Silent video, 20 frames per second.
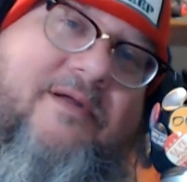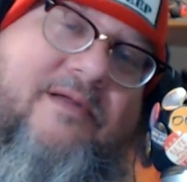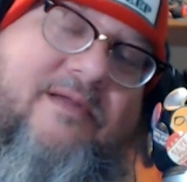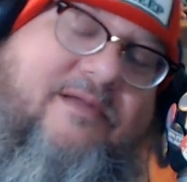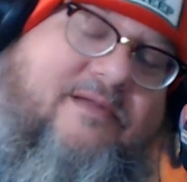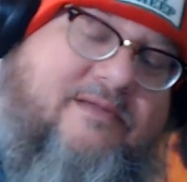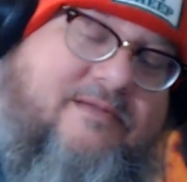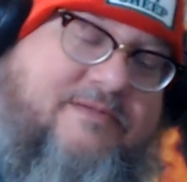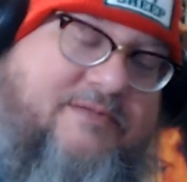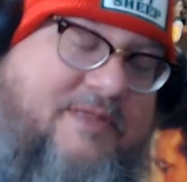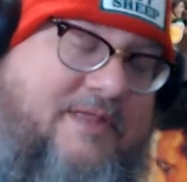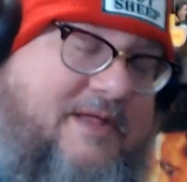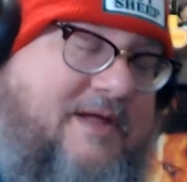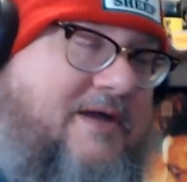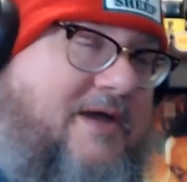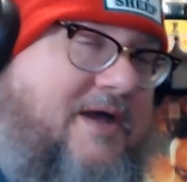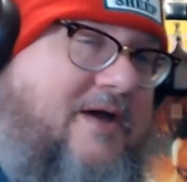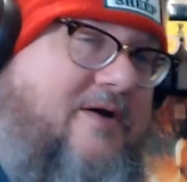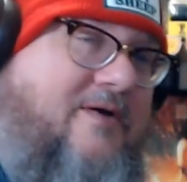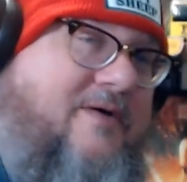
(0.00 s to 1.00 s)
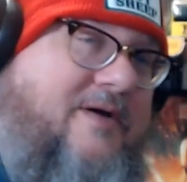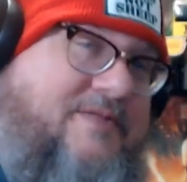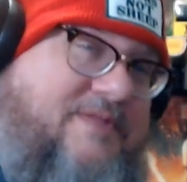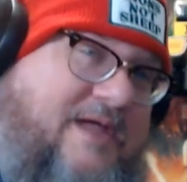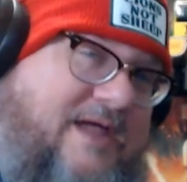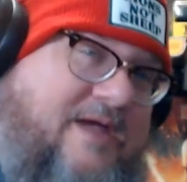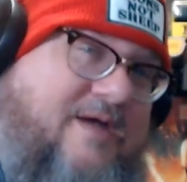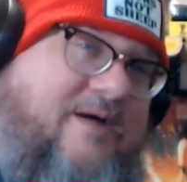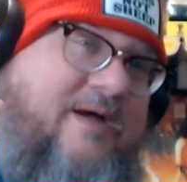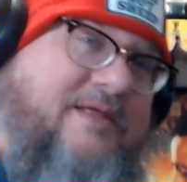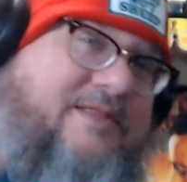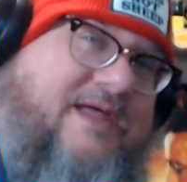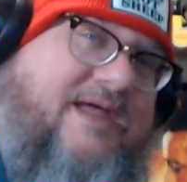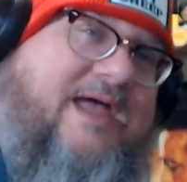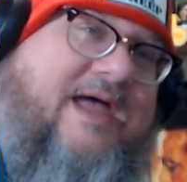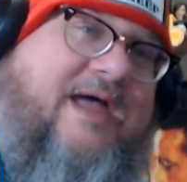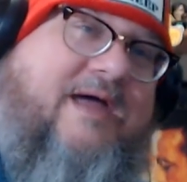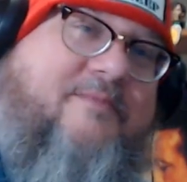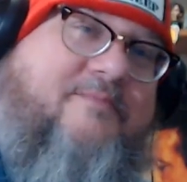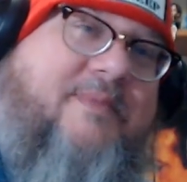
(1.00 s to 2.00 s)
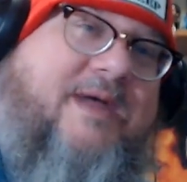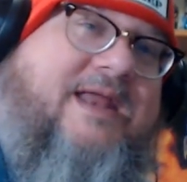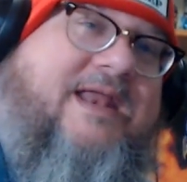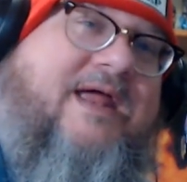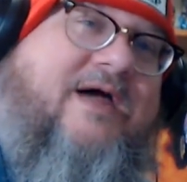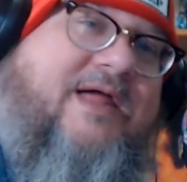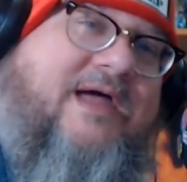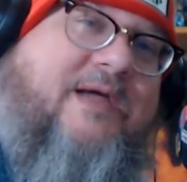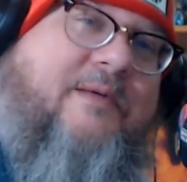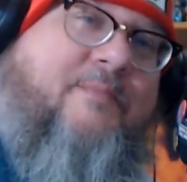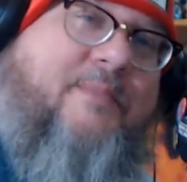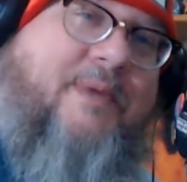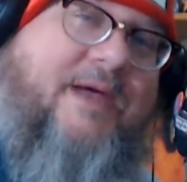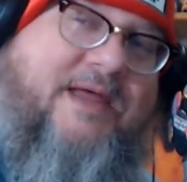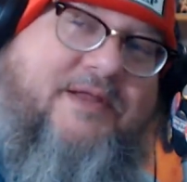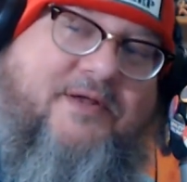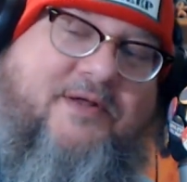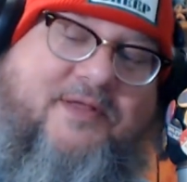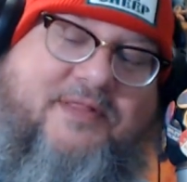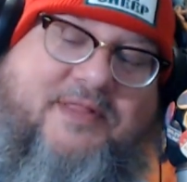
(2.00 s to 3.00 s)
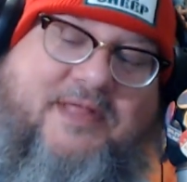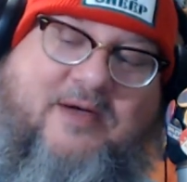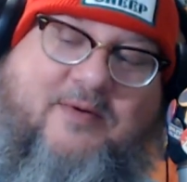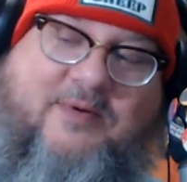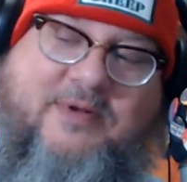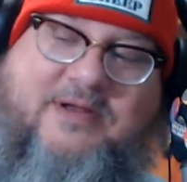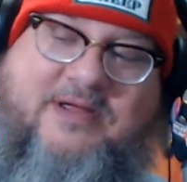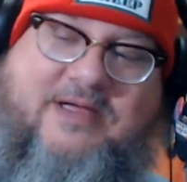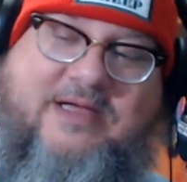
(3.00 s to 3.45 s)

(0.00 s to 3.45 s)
So there you go. I think I made out like a bandit on that one.